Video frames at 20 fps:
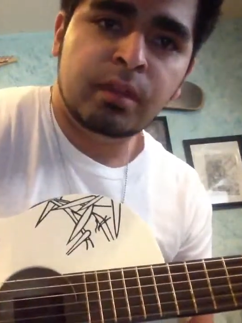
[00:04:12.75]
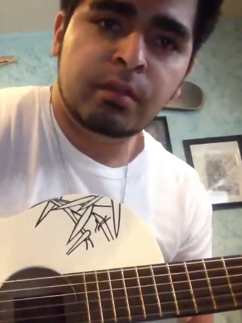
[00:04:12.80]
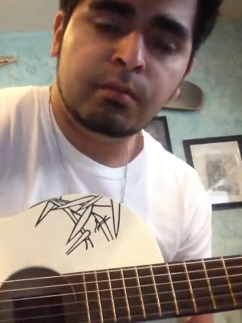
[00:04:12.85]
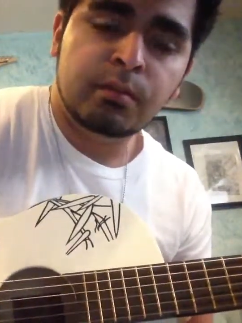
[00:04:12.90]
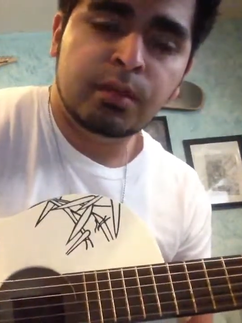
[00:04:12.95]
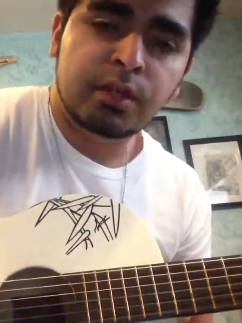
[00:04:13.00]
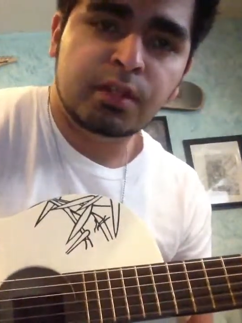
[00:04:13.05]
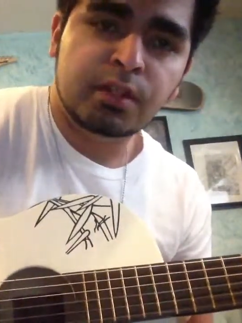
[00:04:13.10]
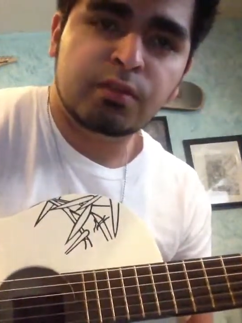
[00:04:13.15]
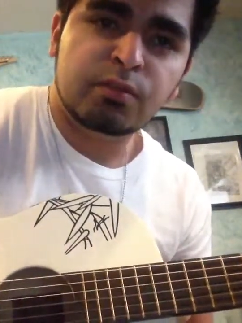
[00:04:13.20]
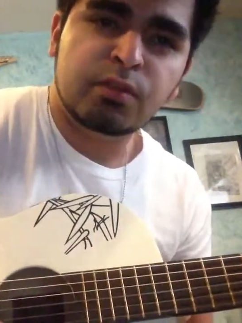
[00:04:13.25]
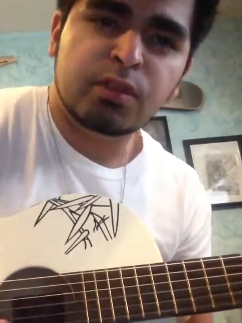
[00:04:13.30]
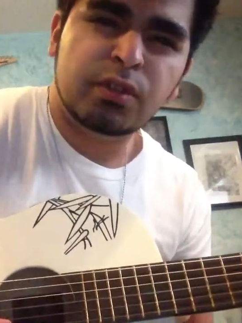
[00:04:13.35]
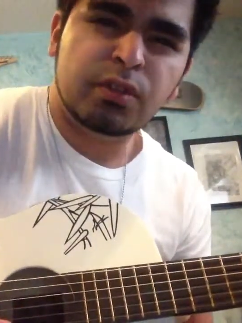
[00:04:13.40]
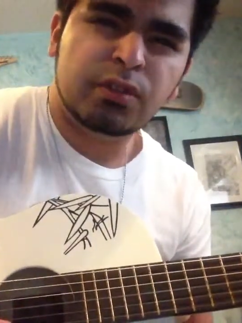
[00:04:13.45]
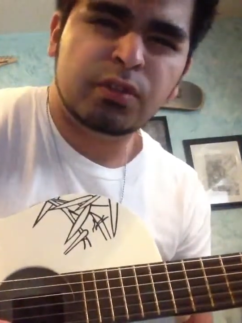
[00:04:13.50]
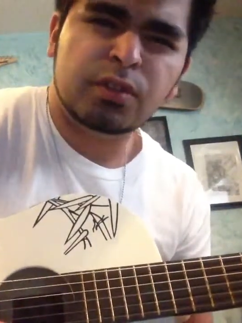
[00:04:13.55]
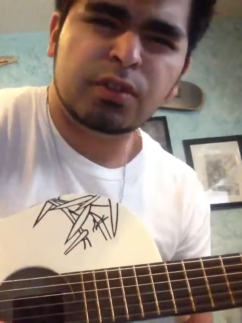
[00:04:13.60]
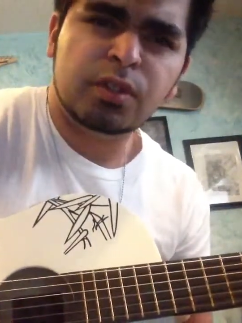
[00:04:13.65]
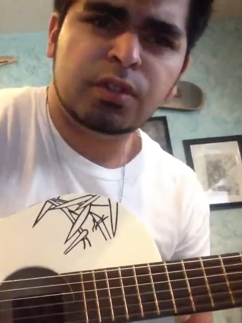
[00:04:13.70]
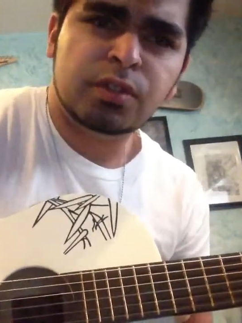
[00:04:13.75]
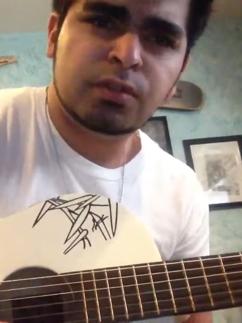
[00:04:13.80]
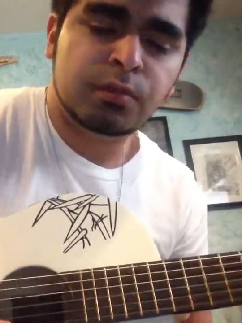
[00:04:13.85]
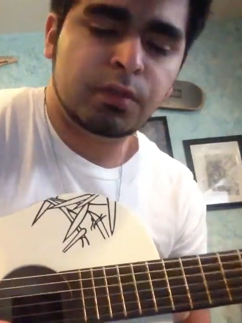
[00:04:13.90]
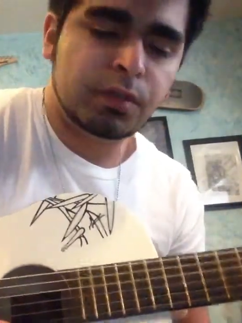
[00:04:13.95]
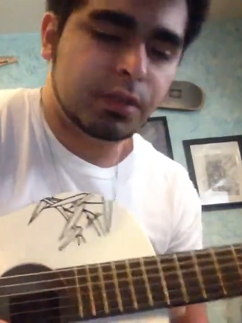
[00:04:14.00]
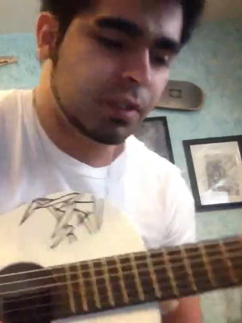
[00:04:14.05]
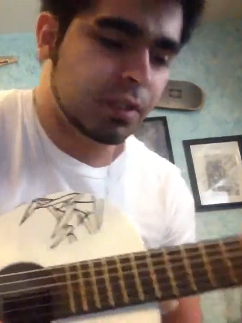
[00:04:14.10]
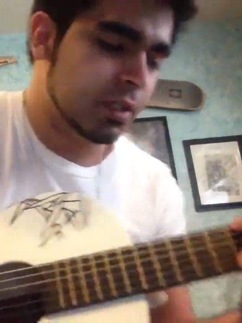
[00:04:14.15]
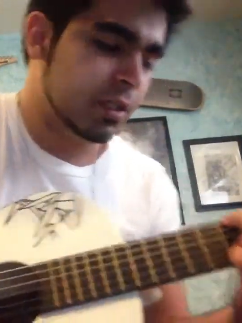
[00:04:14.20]
but it's real
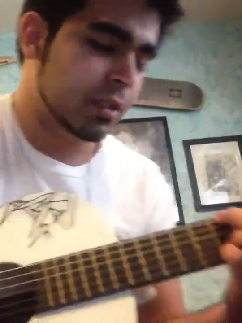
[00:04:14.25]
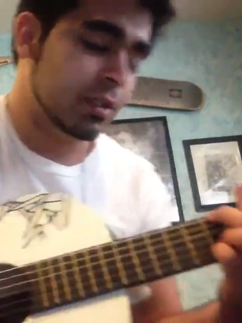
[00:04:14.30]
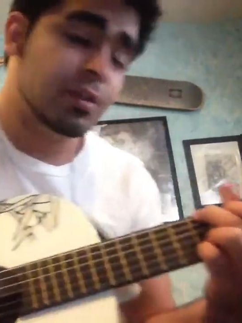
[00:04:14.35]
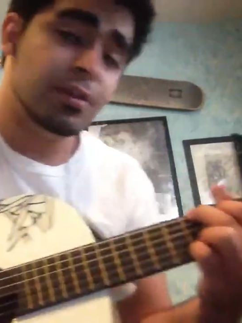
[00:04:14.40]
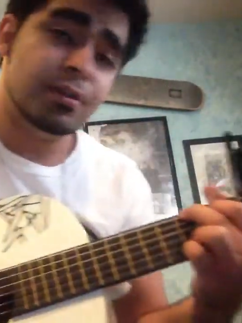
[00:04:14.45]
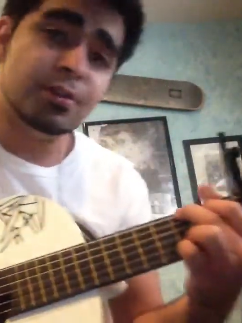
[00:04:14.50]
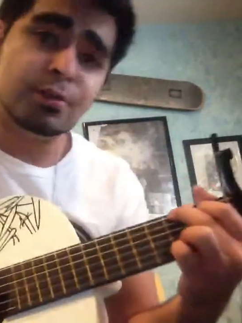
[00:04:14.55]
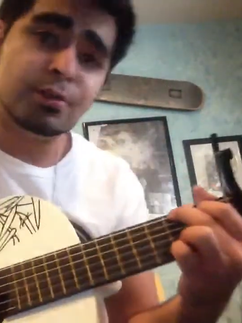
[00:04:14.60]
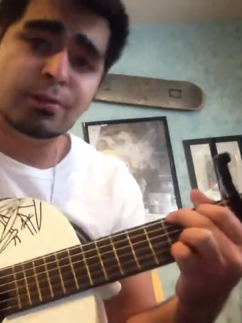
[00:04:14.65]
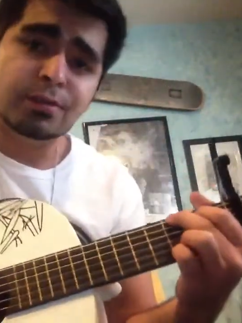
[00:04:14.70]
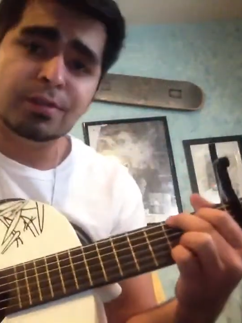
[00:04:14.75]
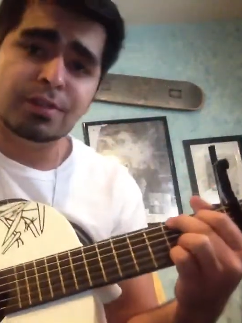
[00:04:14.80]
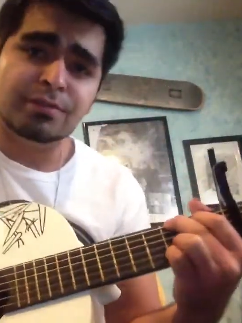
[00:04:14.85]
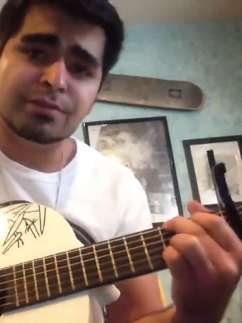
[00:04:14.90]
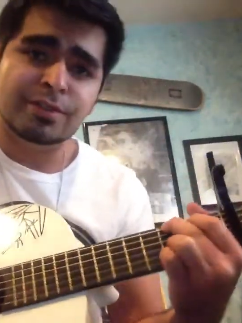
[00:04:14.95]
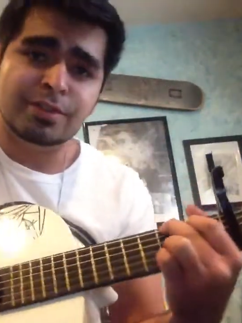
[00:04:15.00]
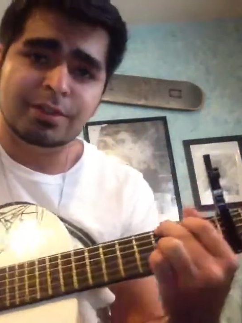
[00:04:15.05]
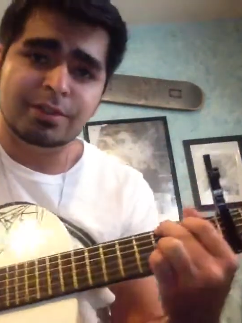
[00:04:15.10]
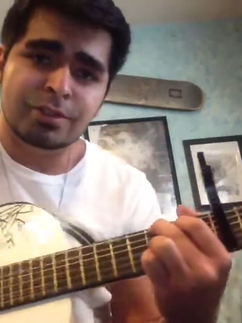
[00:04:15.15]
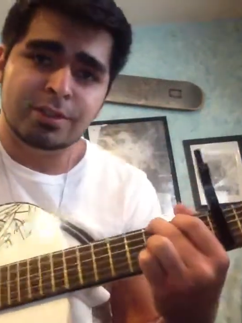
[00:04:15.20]
short-lived.